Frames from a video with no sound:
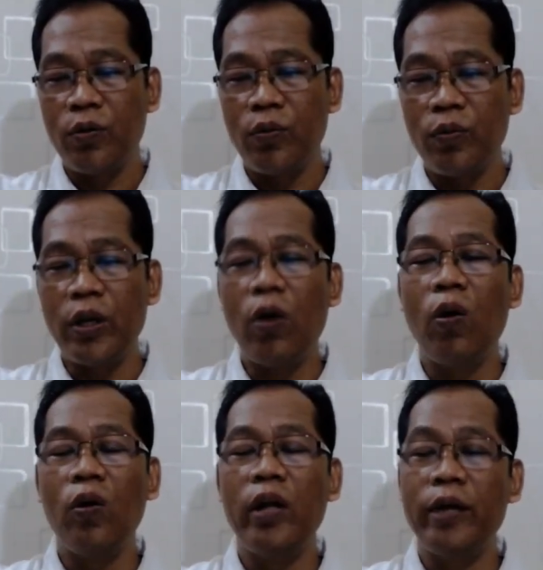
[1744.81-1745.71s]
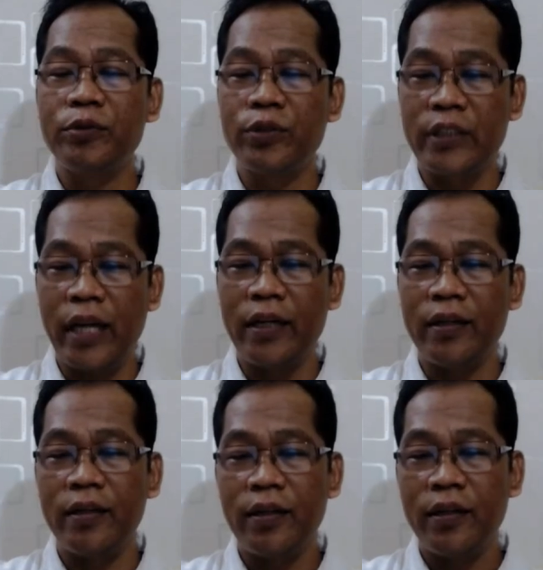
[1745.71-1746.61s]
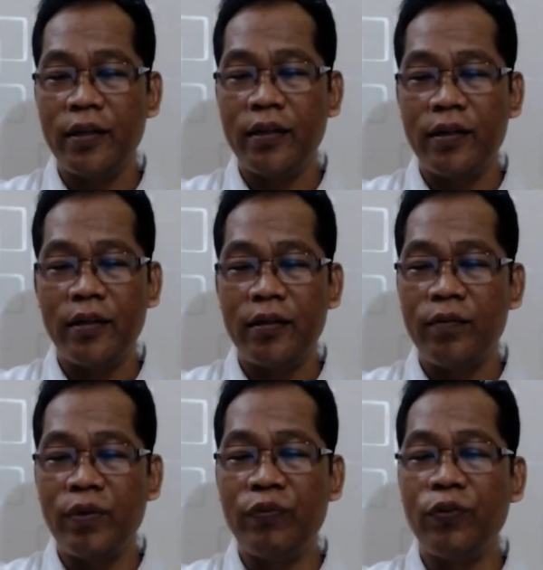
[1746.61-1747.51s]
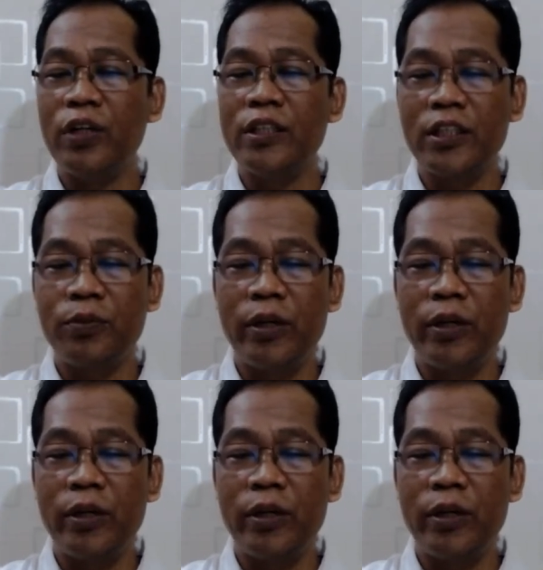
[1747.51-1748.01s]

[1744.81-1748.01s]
we all have to stand before the judgment